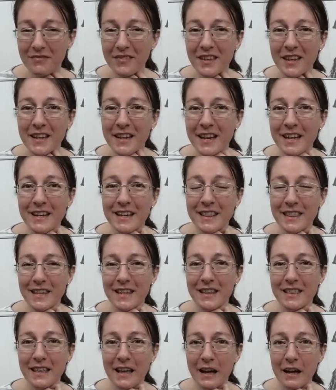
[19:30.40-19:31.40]
and I didn't
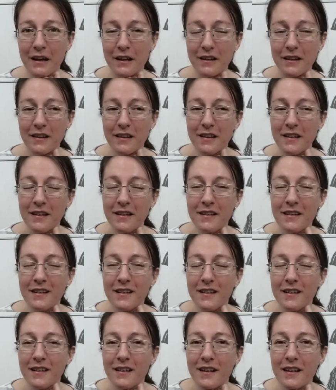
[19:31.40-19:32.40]
think that
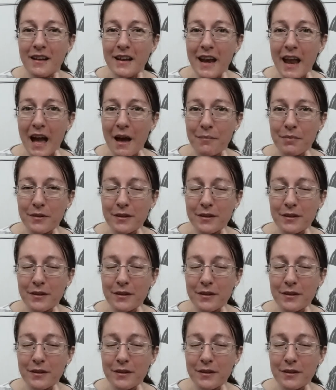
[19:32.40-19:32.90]
nap